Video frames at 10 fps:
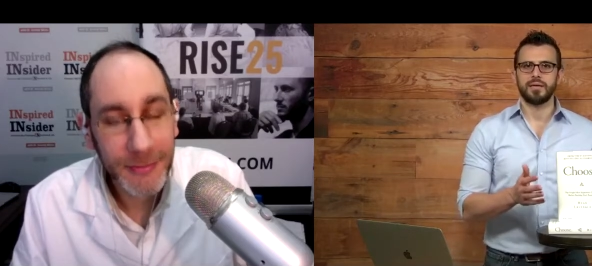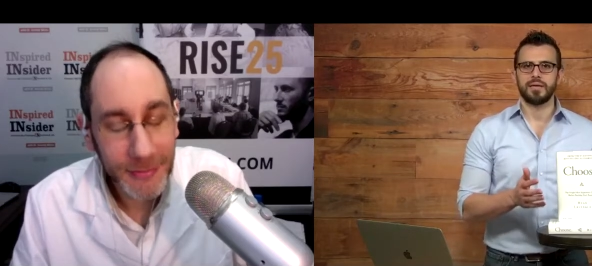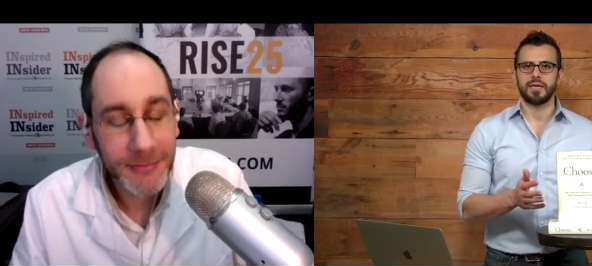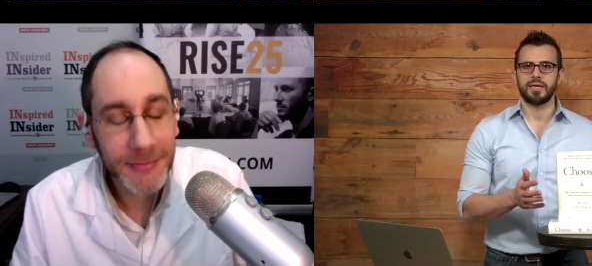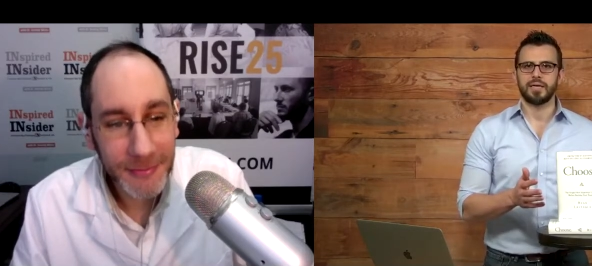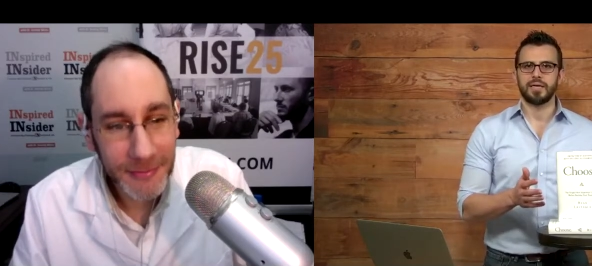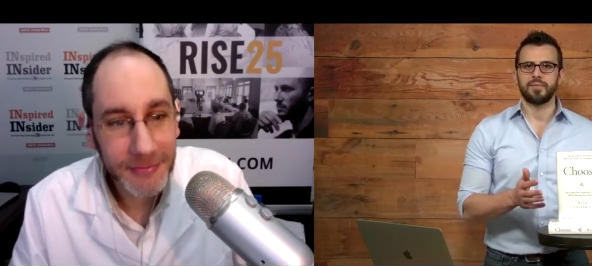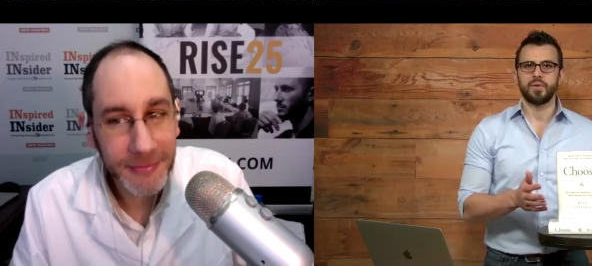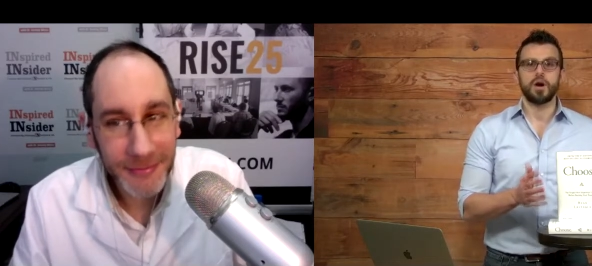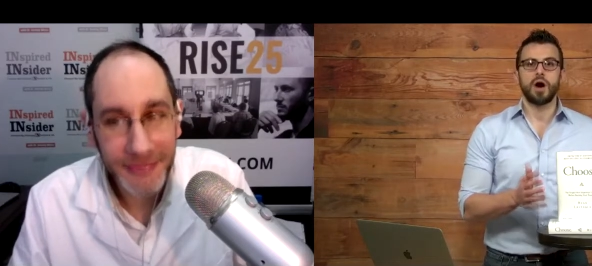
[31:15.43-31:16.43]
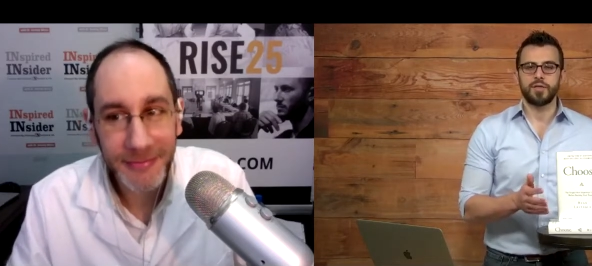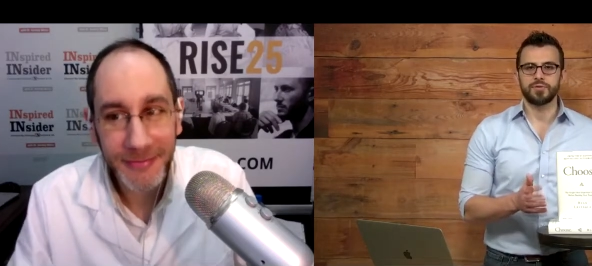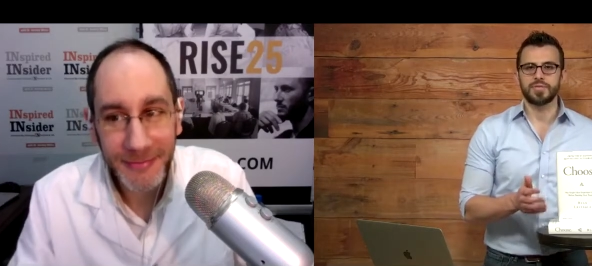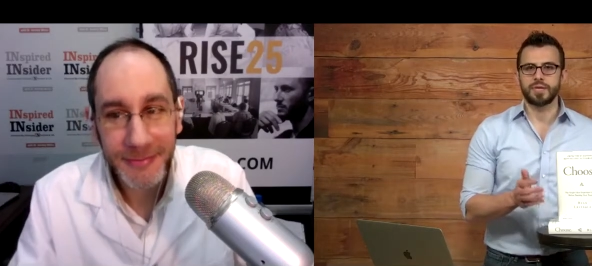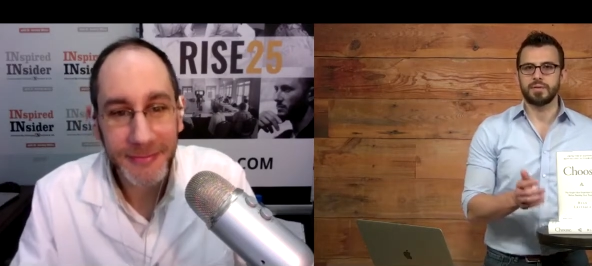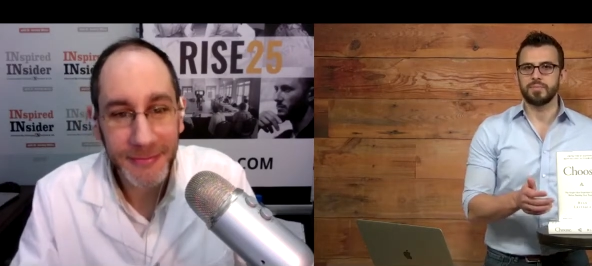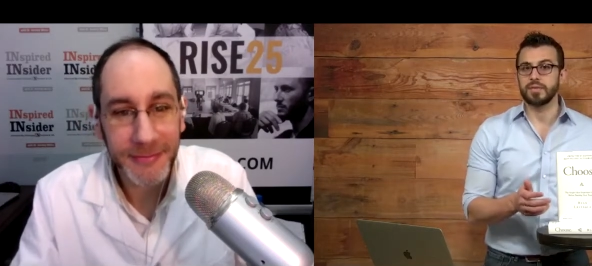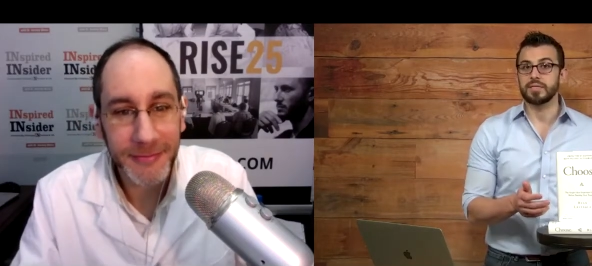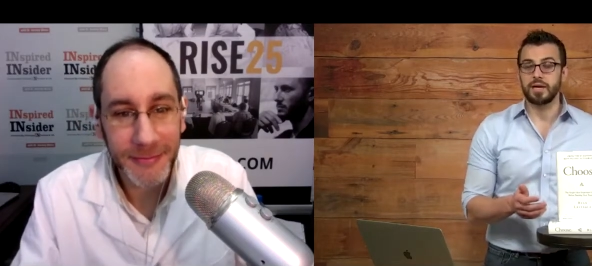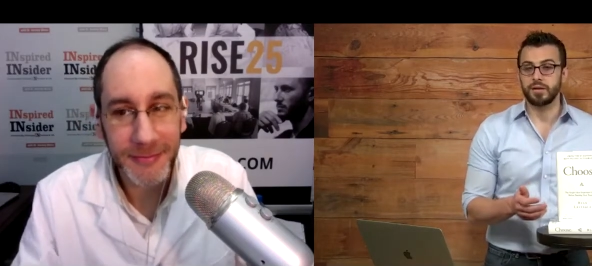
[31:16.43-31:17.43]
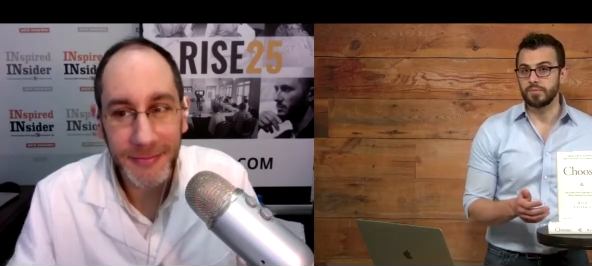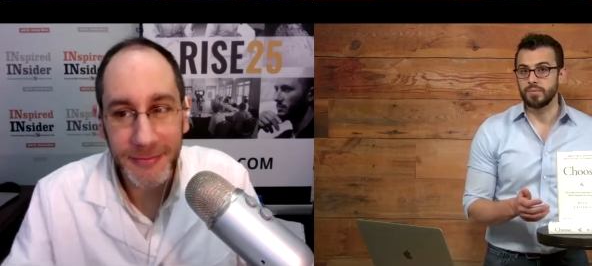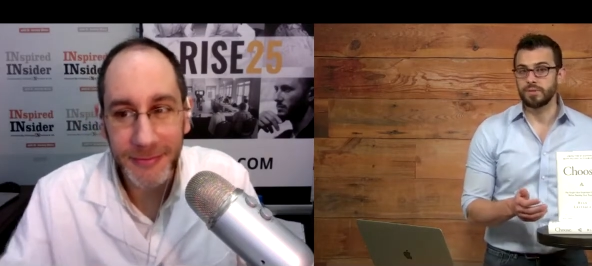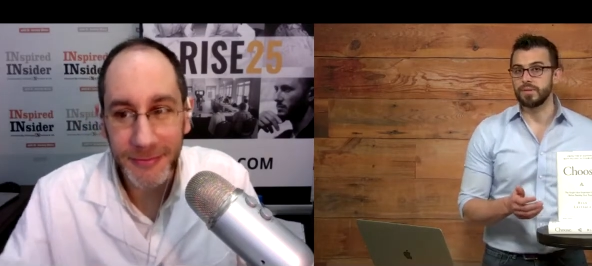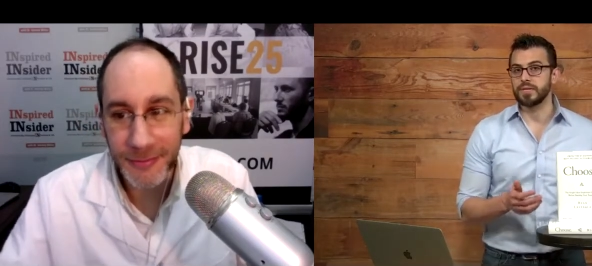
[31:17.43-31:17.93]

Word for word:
Speaker 1: one author's name could be on the title of the book,